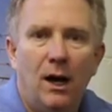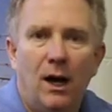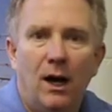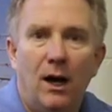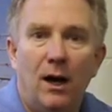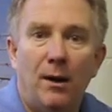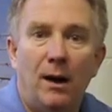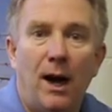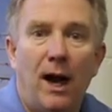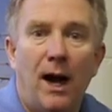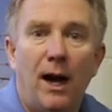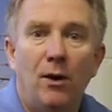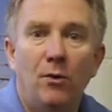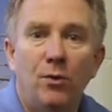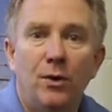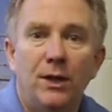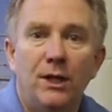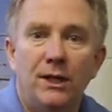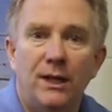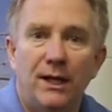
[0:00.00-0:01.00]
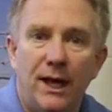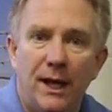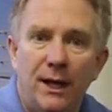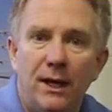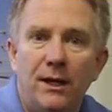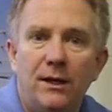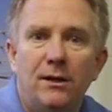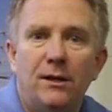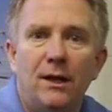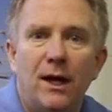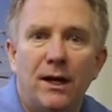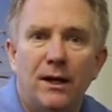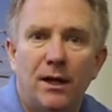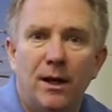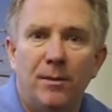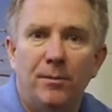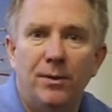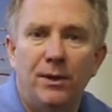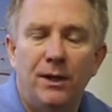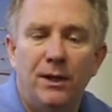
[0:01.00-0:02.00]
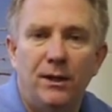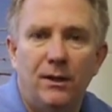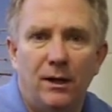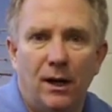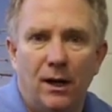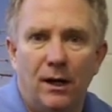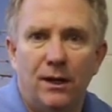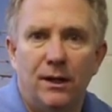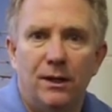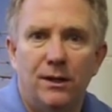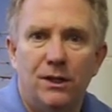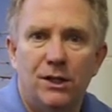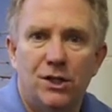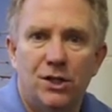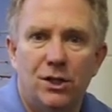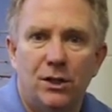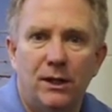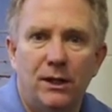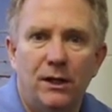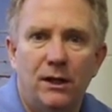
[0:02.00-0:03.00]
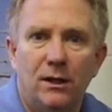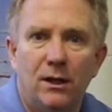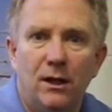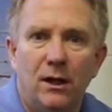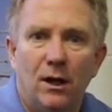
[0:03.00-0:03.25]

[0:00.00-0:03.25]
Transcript: Uh, how would it get into that company uh, initially?